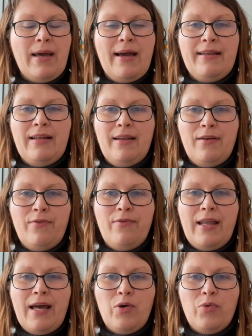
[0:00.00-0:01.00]
add a little
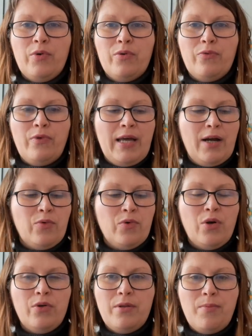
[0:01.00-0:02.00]
flower
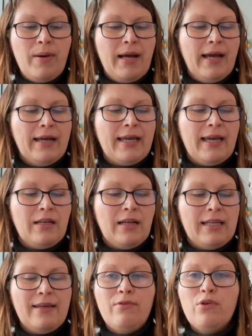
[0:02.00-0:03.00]
on the bag and
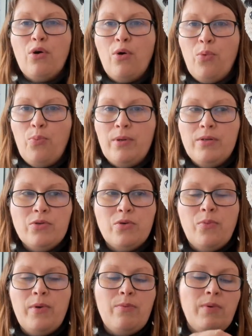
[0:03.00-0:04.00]
leave it open, so
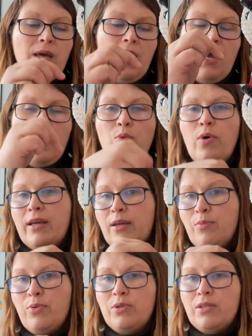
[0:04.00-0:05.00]
maybe one
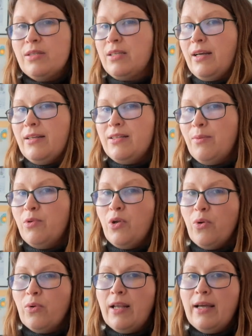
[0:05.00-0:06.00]
can put inside some
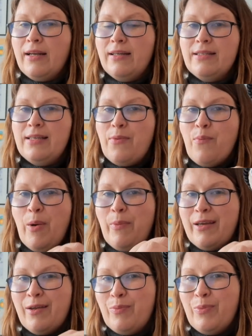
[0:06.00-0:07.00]
note, like let's say mama
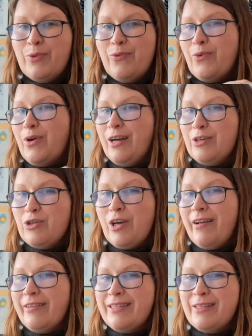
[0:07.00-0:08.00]
can put for her
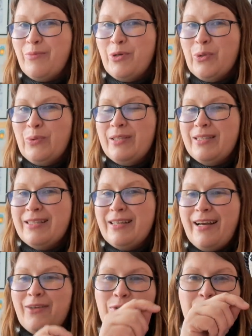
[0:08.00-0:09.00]
child some note
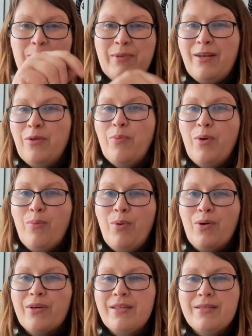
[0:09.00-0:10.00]
inside or some little
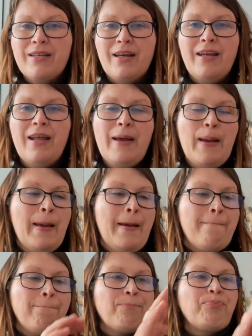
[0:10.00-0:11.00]
bonbon inside.
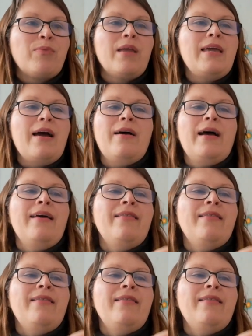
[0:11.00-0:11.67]
Yeah, I